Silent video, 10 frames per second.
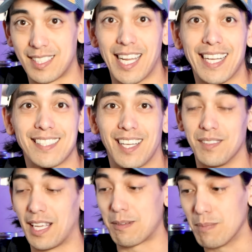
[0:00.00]
steaks
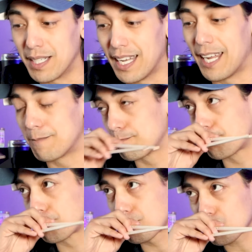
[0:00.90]
on like Monday
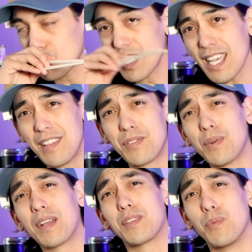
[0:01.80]
and
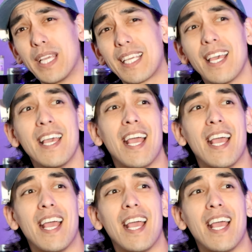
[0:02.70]
throughout the week.